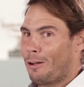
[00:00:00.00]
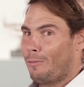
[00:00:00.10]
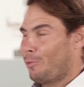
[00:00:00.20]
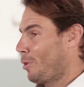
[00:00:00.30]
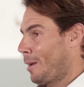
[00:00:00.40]
when
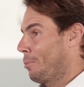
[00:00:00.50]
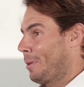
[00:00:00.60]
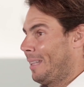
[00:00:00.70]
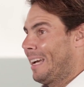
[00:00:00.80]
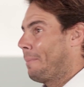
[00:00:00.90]
compared to
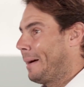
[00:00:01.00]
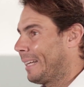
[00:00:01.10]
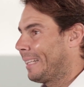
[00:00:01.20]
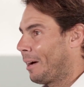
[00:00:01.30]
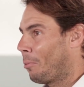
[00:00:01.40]
people
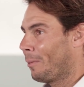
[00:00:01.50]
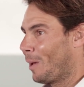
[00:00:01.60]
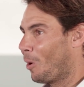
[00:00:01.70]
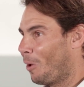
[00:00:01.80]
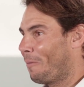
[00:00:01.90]
to
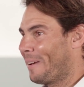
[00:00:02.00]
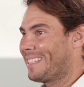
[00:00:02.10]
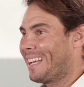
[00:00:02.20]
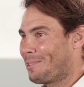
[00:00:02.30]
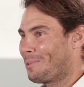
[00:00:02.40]

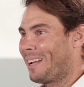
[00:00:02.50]
play